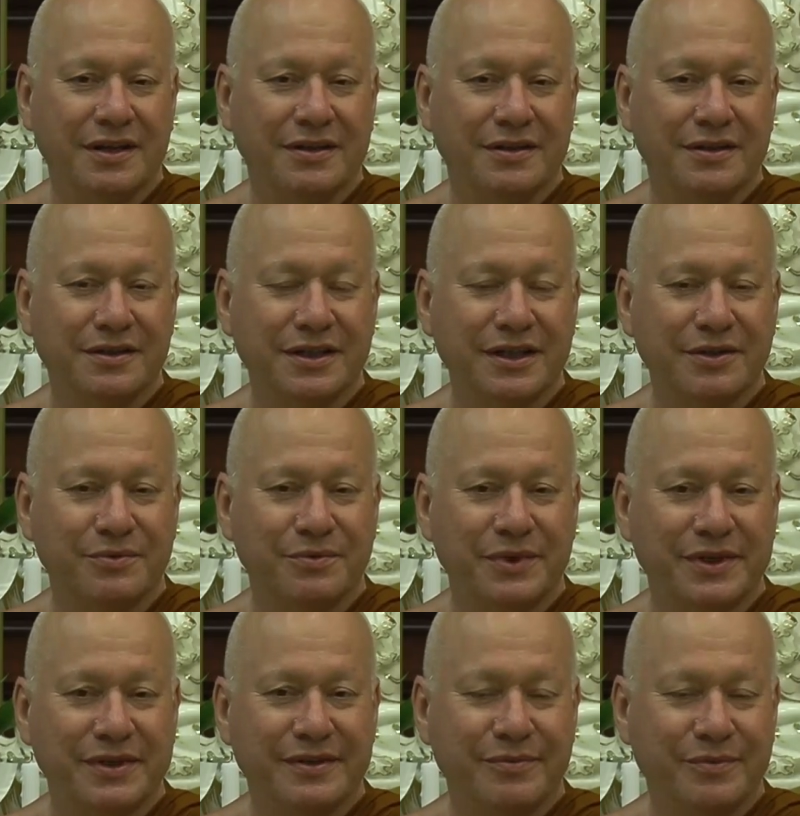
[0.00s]
to deal
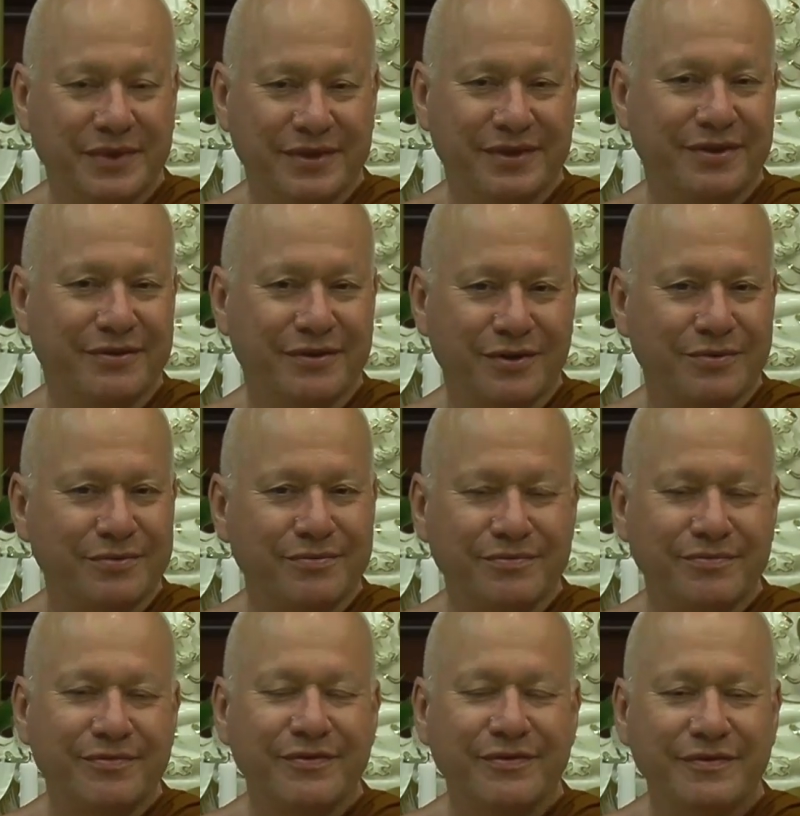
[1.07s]
with your own
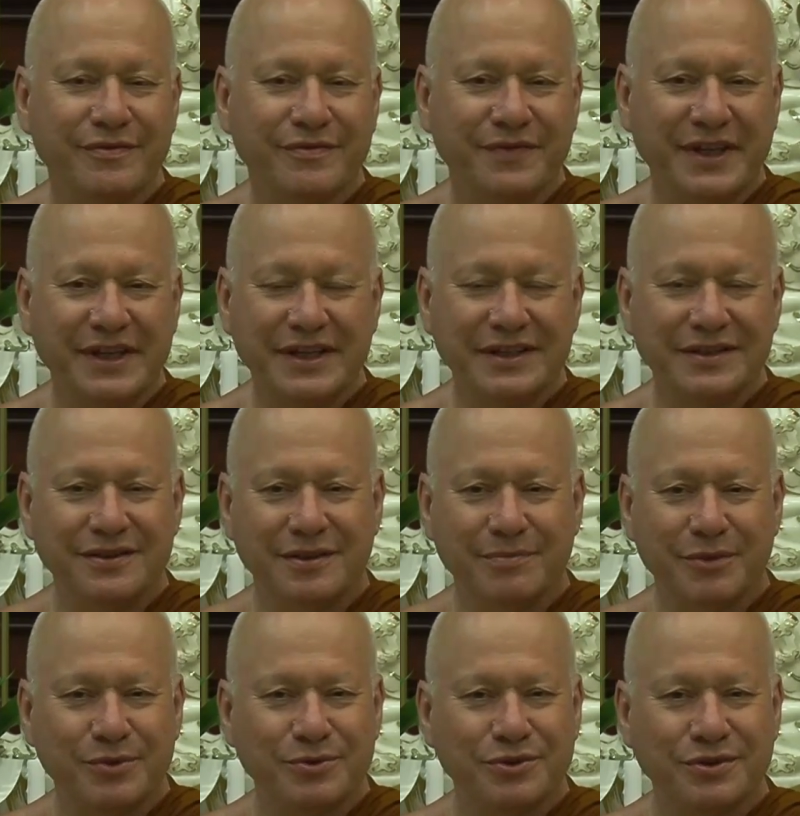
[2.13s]
feelings,
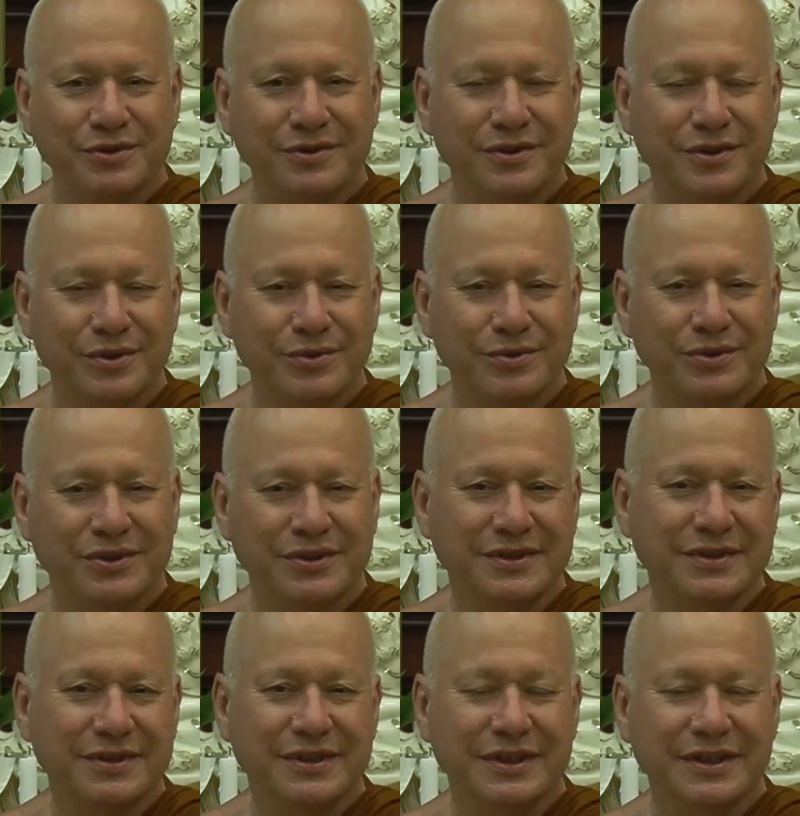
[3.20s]
emotions, thoughts,
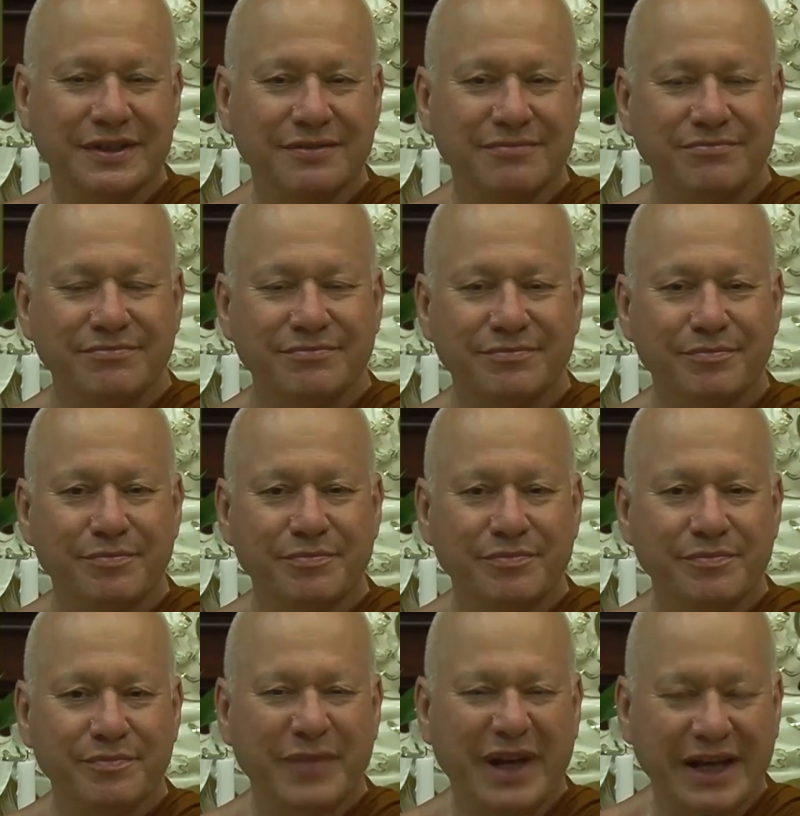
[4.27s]
and
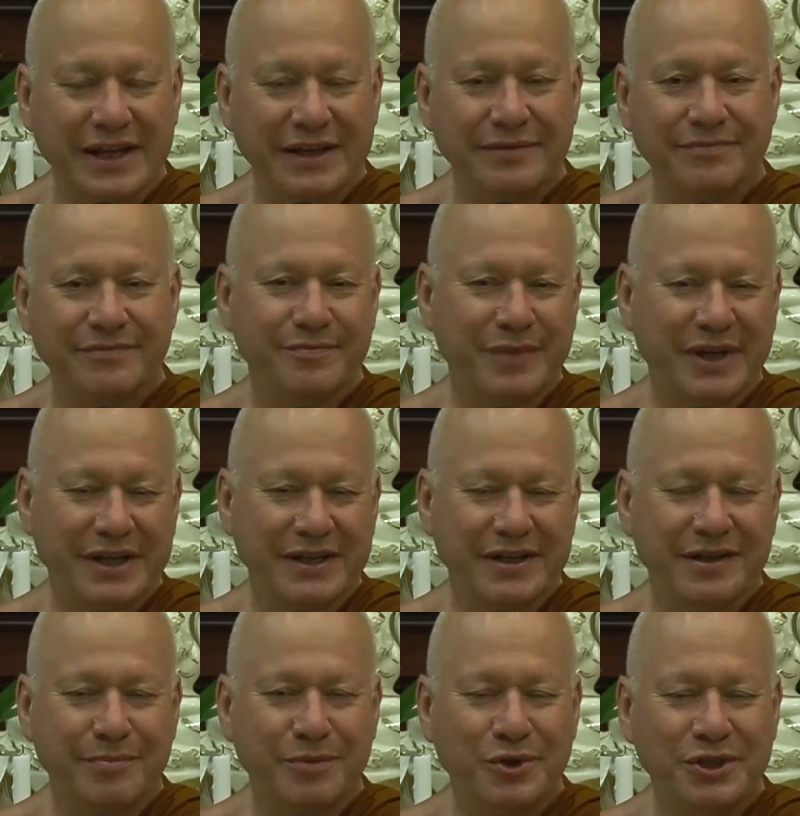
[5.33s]
pain in
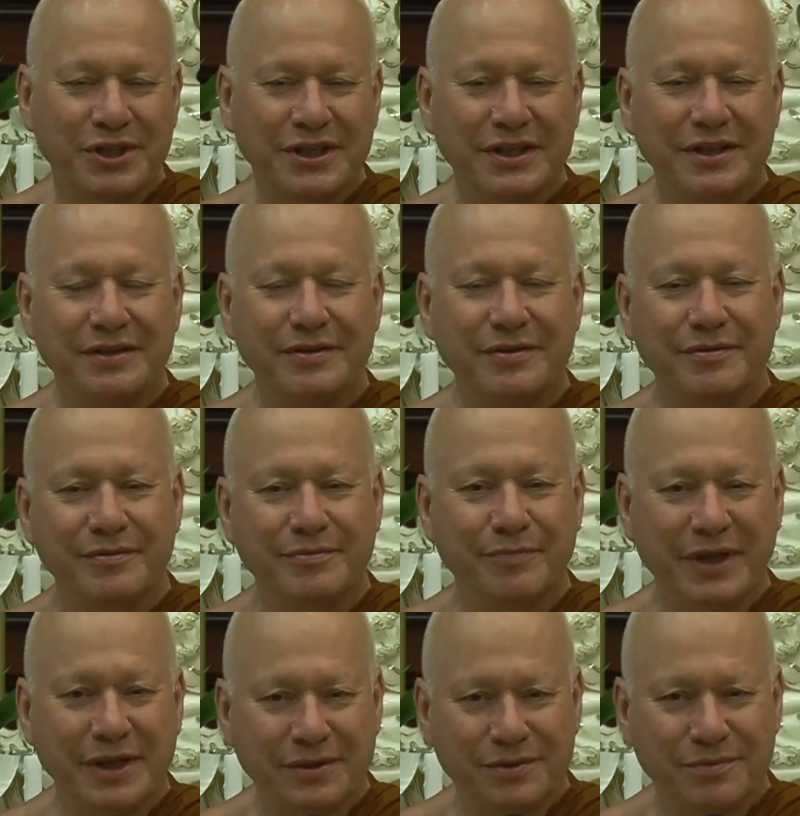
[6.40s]
the body,
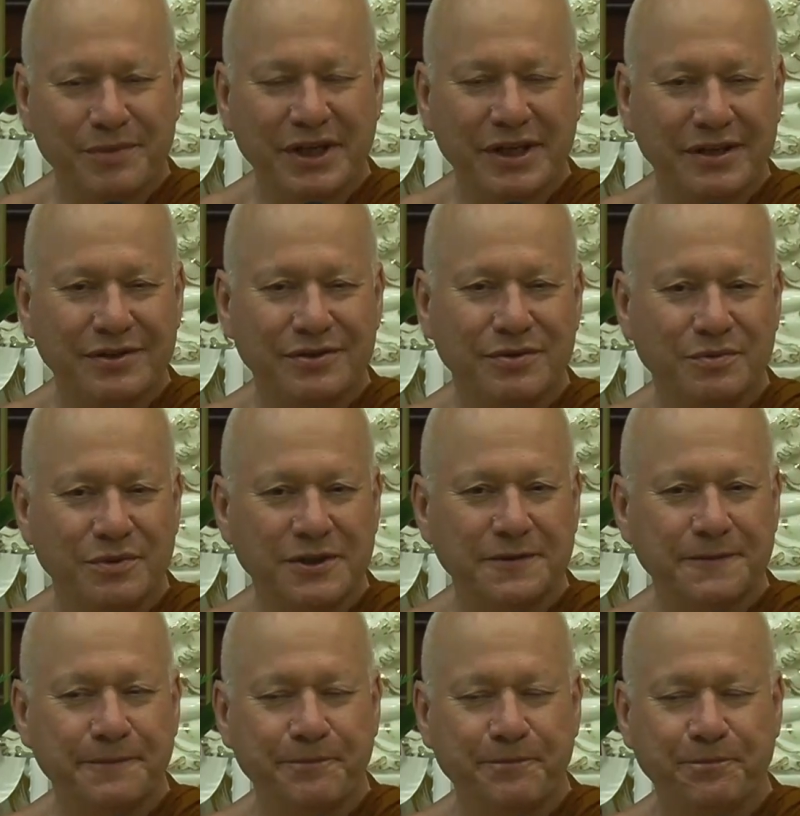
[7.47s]
mental pain as well.